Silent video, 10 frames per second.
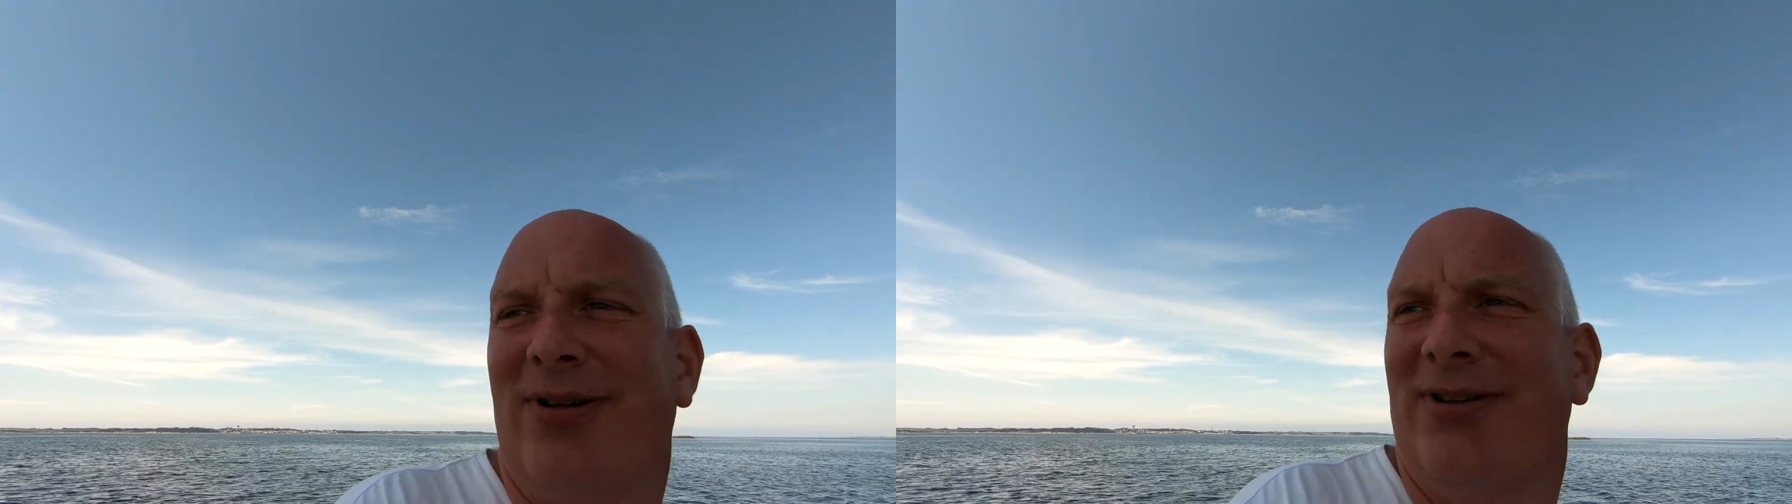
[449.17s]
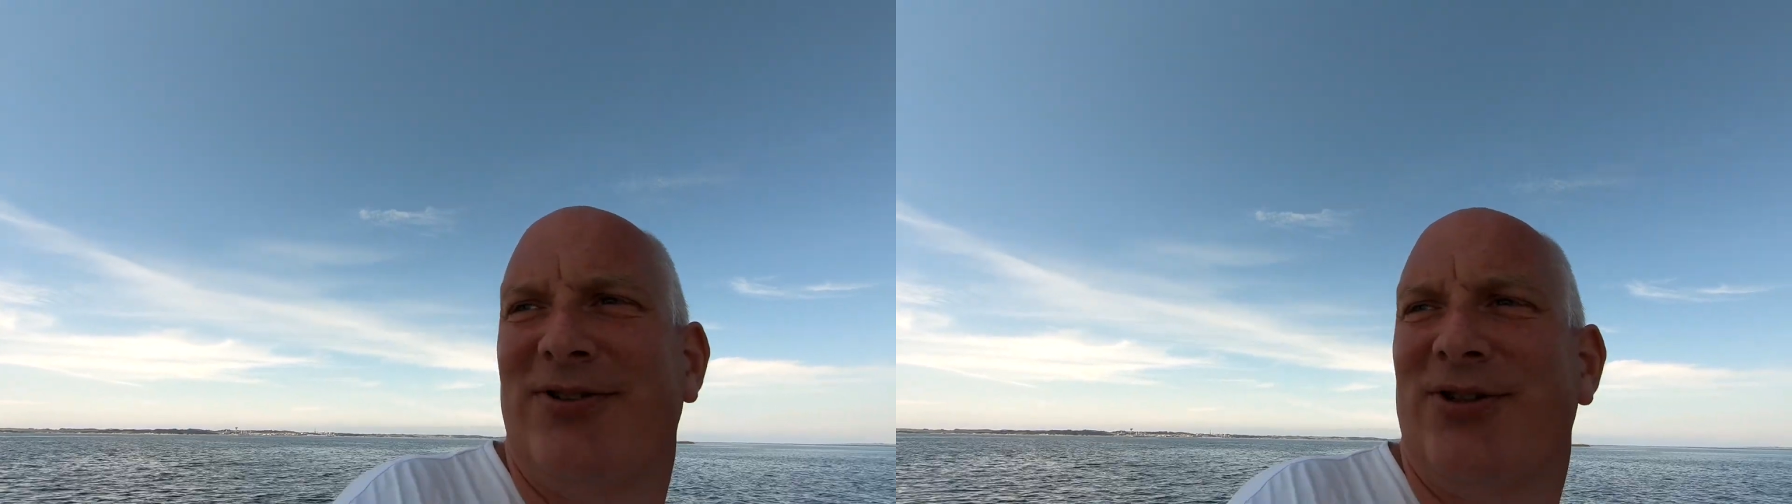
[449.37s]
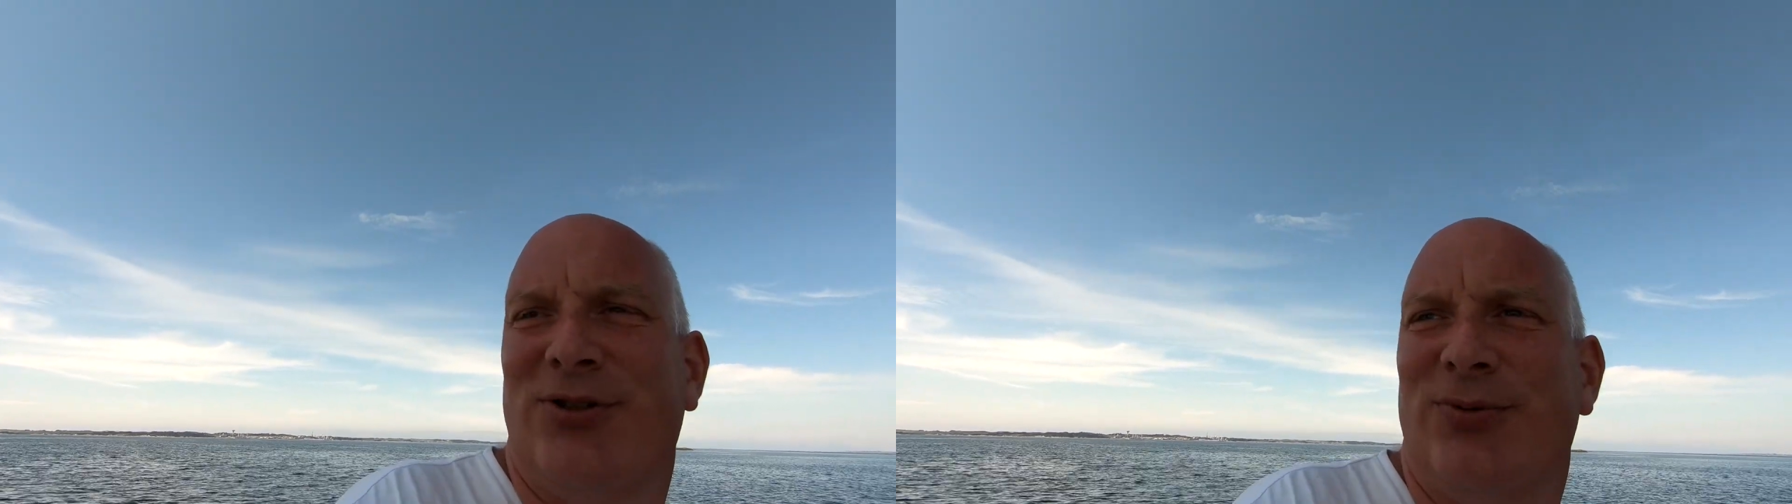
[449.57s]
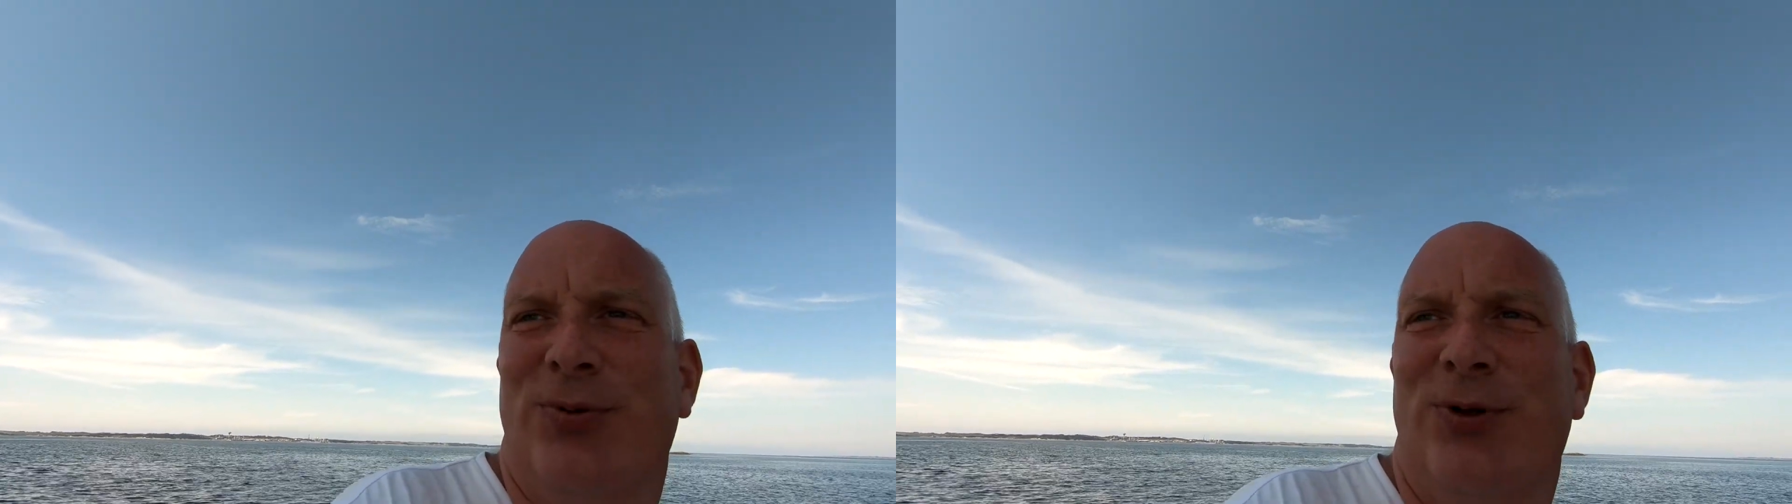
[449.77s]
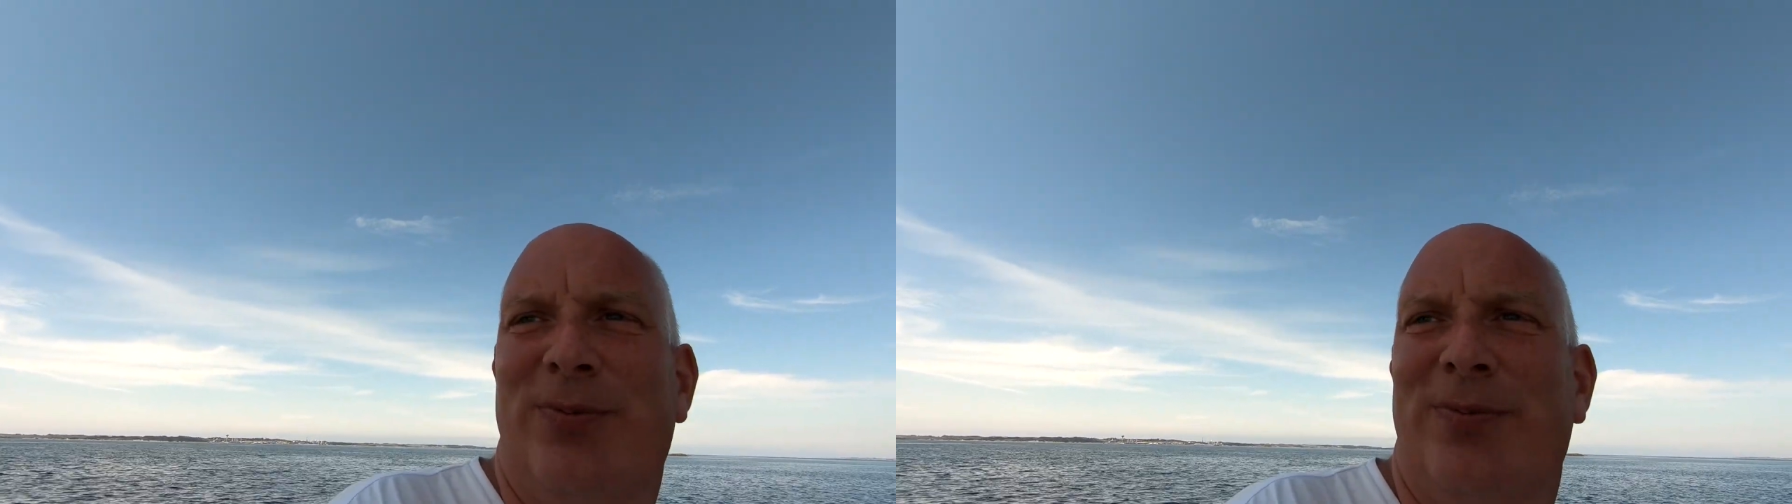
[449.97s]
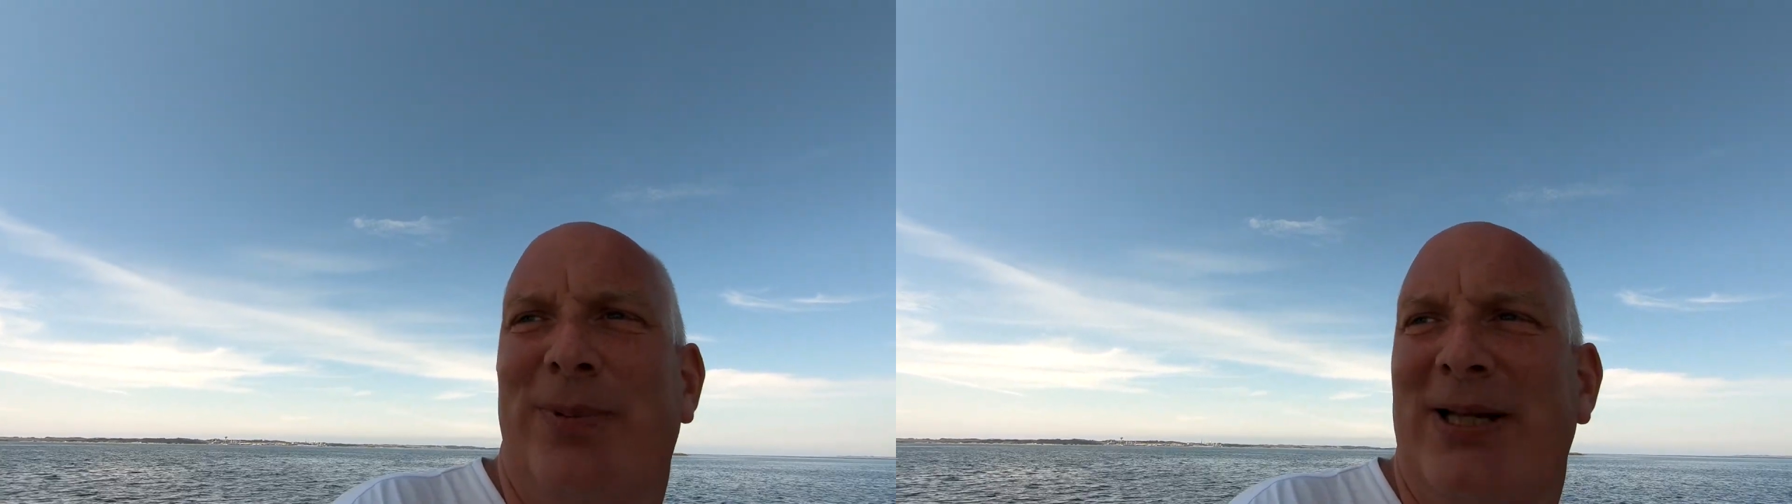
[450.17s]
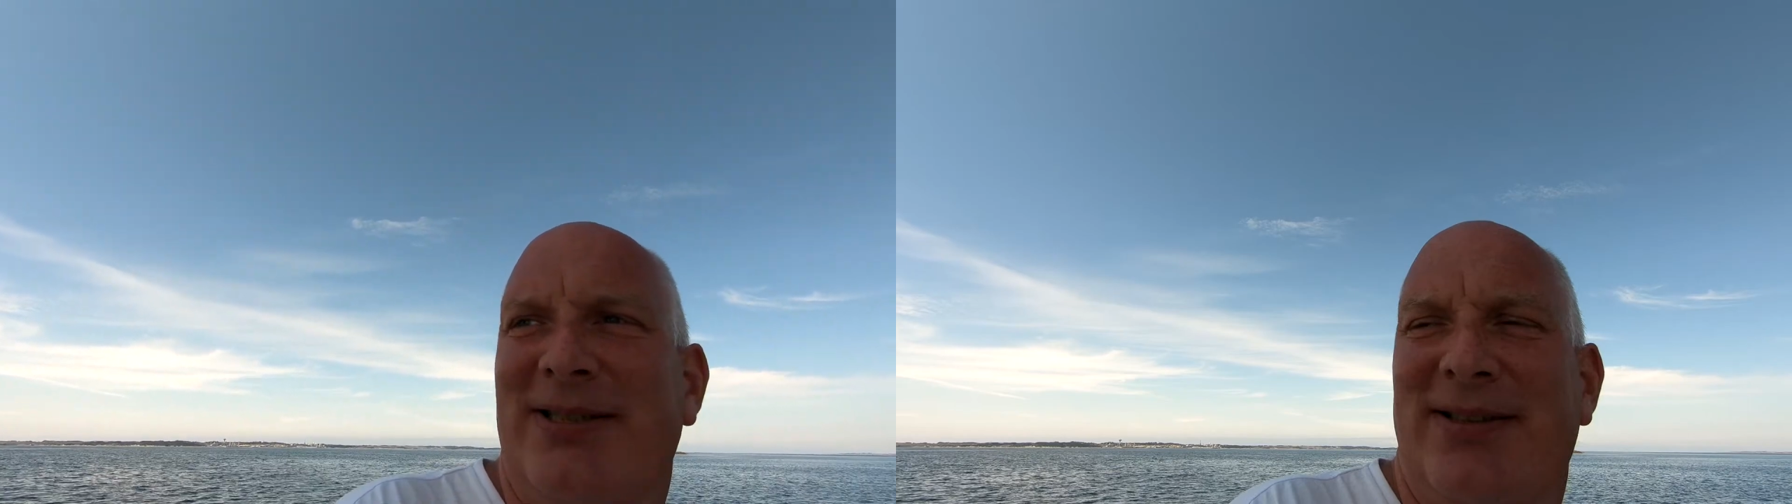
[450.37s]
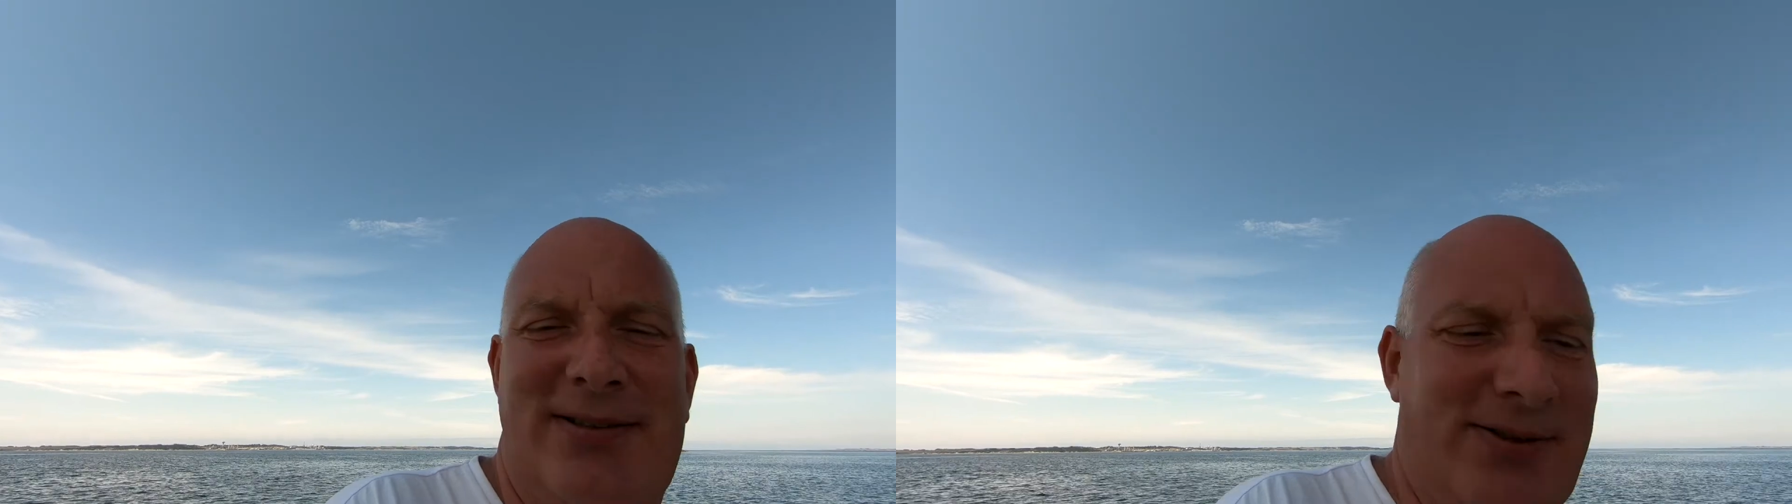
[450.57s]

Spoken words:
It's just warm, pleasant. You